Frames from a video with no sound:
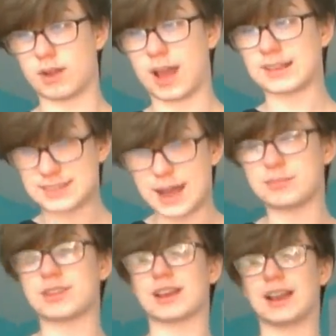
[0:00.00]

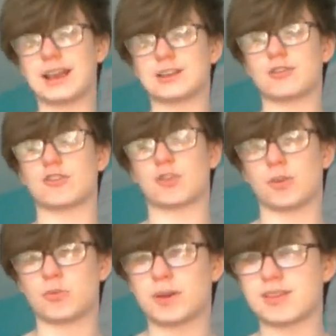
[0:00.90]
accept the collective
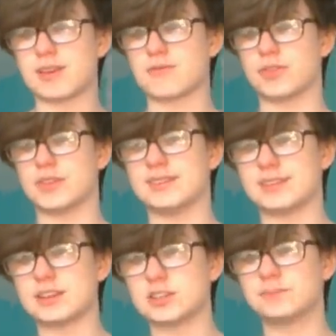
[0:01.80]
responsibility for the
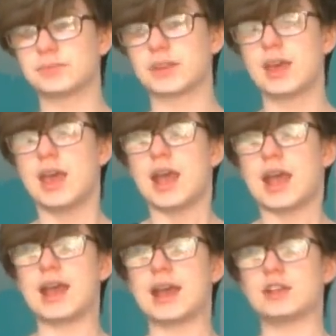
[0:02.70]
decision.
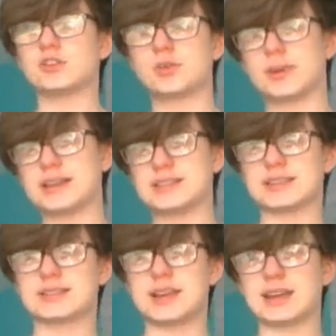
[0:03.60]
In
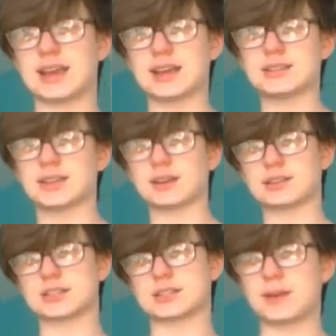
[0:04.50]
2016, Ian
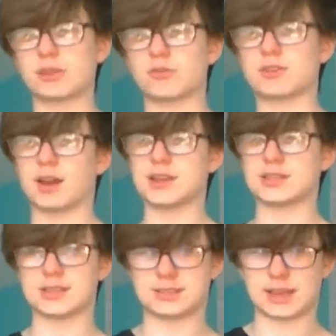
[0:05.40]
Duncan Smith
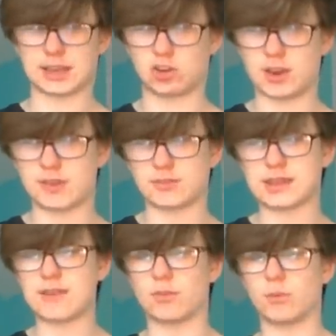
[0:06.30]
resigned as Secretary of
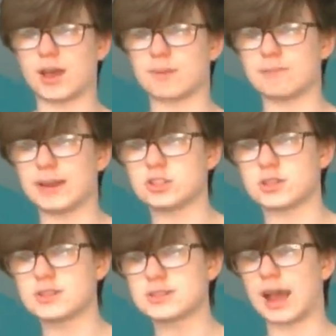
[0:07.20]
State for Work and
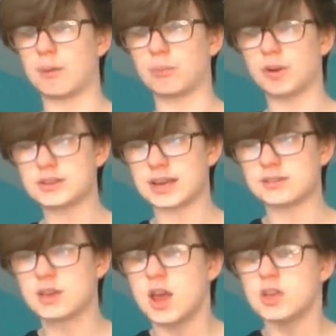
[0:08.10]
Pensions at
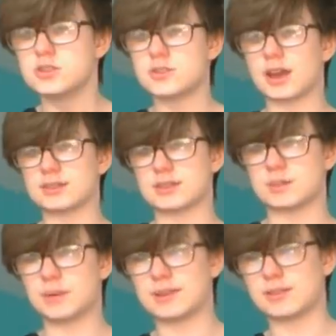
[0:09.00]
protest to cut
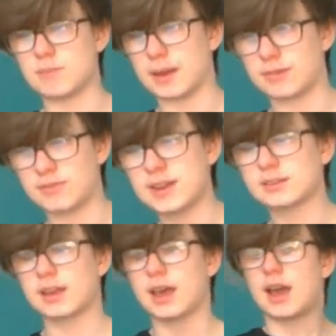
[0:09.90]
disability benefits.